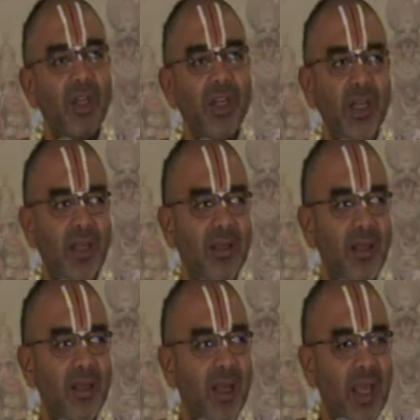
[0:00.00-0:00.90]

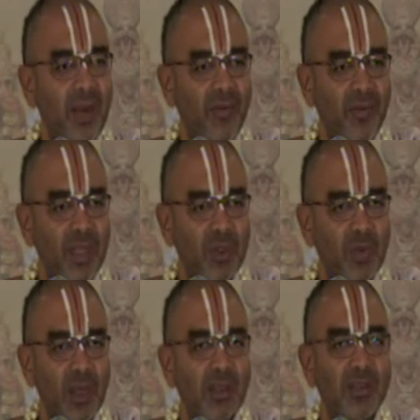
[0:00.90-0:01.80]
Nishadha. Every
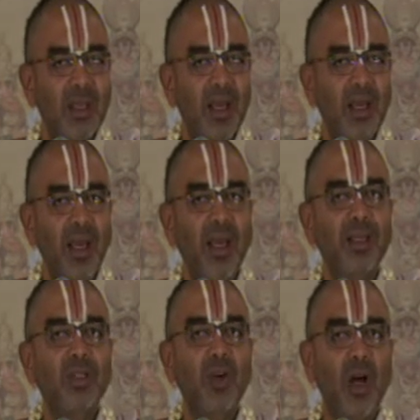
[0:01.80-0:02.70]
swarasthana
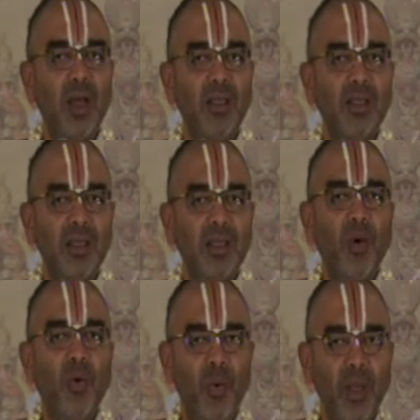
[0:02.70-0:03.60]
is caused
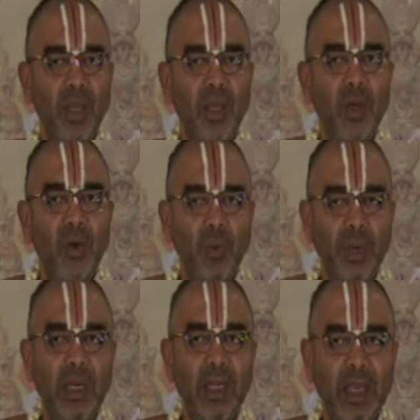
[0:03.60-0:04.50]
when
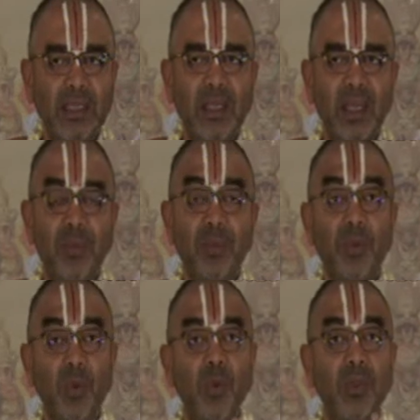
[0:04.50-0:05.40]
wind escapes
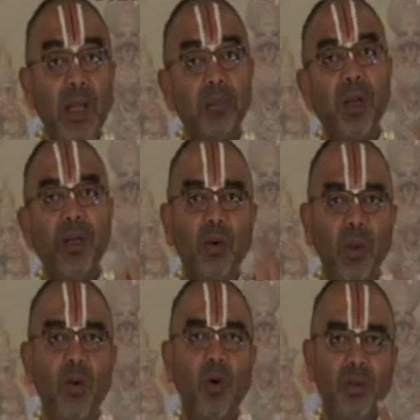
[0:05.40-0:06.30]
through that
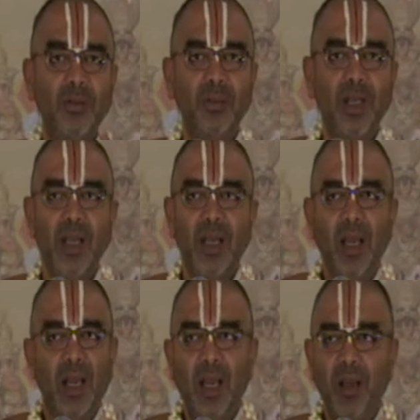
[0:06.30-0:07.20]
particular hole.
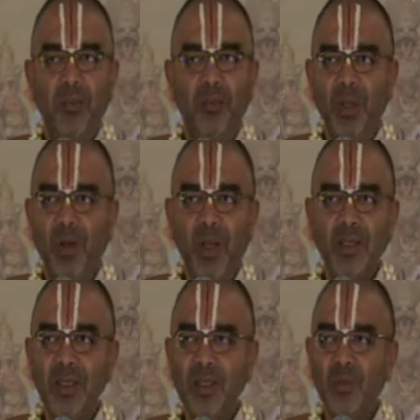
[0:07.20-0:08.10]

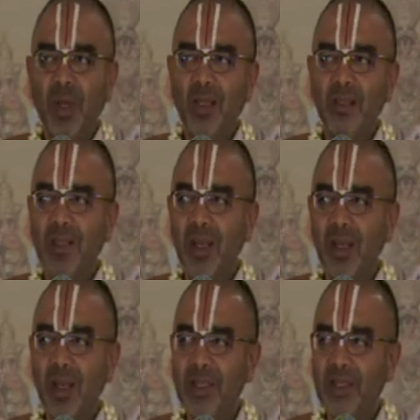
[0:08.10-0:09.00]
Because the
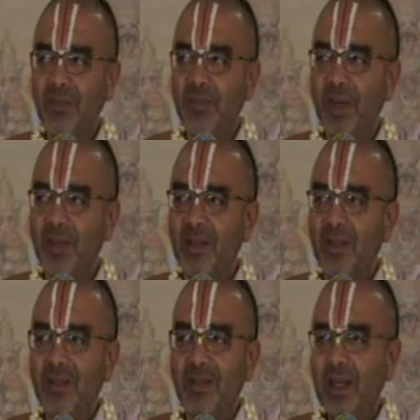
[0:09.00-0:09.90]
swarasthana is different,
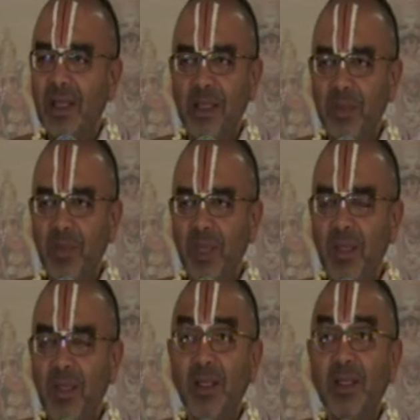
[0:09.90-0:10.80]
that doesn't
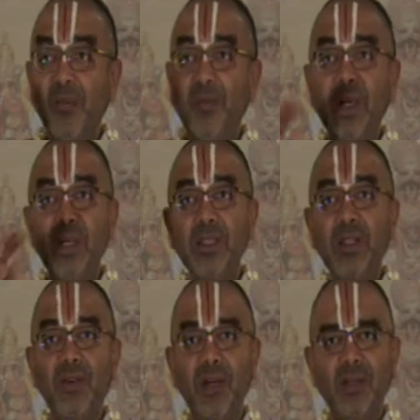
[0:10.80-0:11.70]
mean the wind is
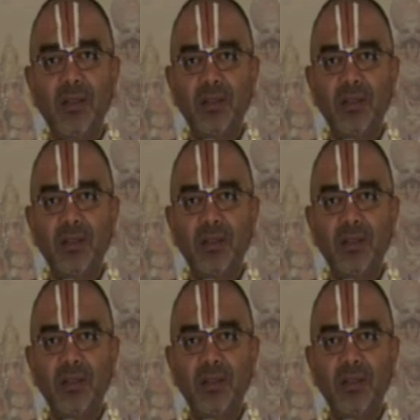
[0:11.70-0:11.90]
different.